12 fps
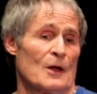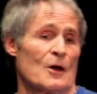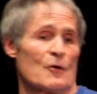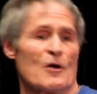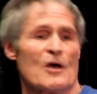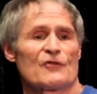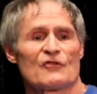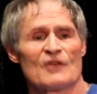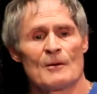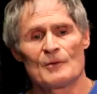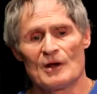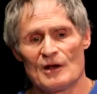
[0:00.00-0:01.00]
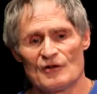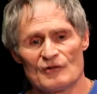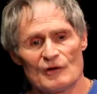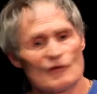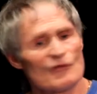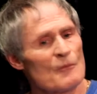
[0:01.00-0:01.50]
cross-examination
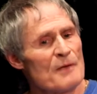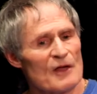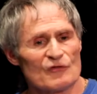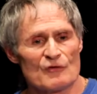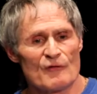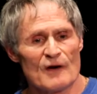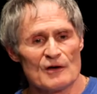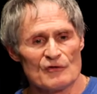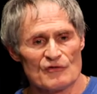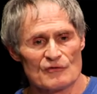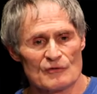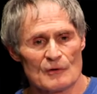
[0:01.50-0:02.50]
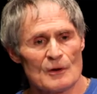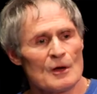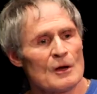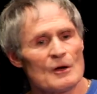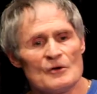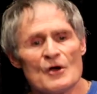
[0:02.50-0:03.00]
is the best device
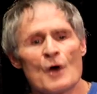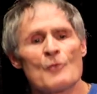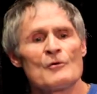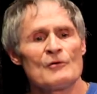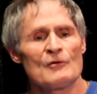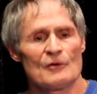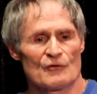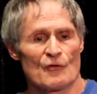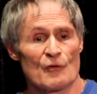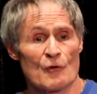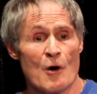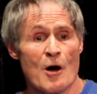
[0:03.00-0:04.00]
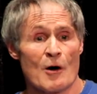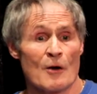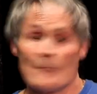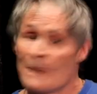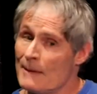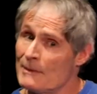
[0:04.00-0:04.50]
known to the law, or
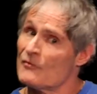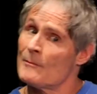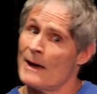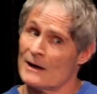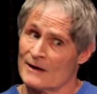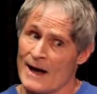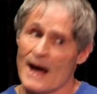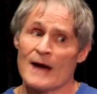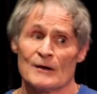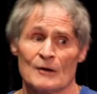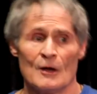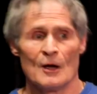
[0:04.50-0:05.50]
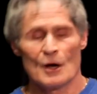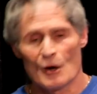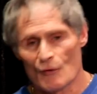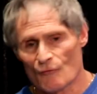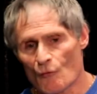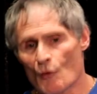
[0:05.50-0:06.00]
maybe even mankind,
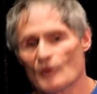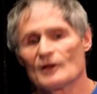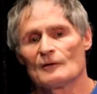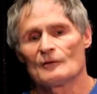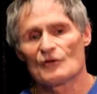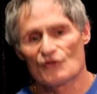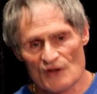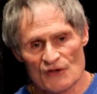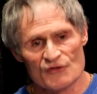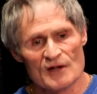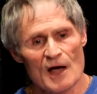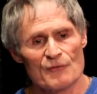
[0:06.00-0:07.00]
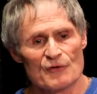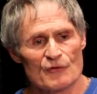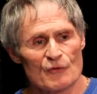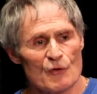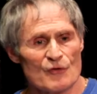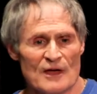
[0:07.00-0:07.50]
for sussing out the
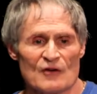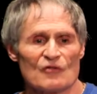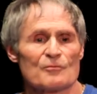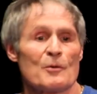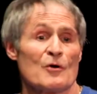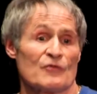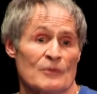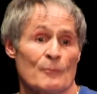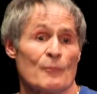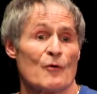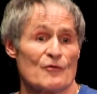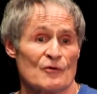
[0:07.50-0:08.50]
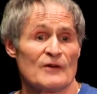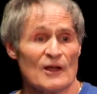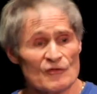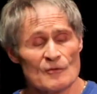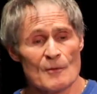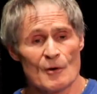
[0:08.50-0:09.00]
truth and exposing perjured
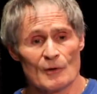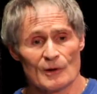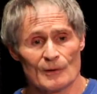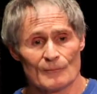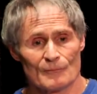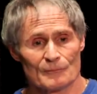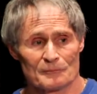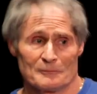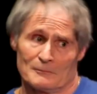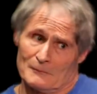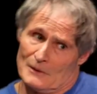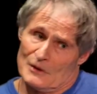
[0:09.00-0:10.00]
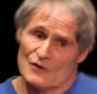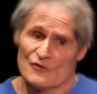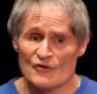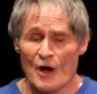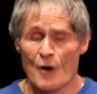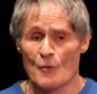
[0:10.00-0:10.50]
testimony.
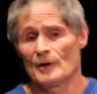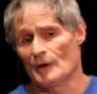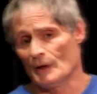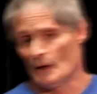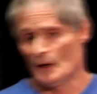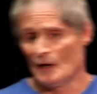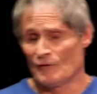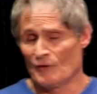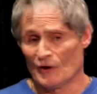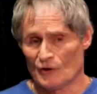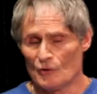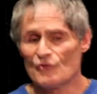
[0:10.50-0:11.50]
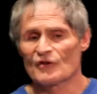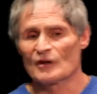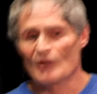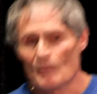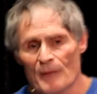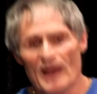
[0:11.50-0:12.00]
So, if an accused can
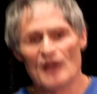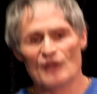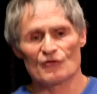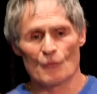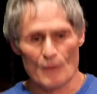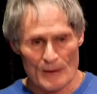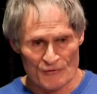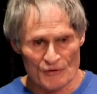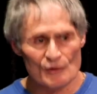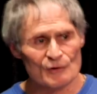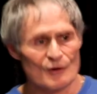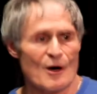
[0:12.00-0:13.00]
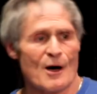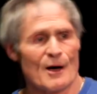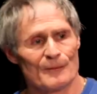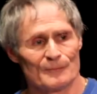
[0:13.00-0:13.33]
get past the rape shield law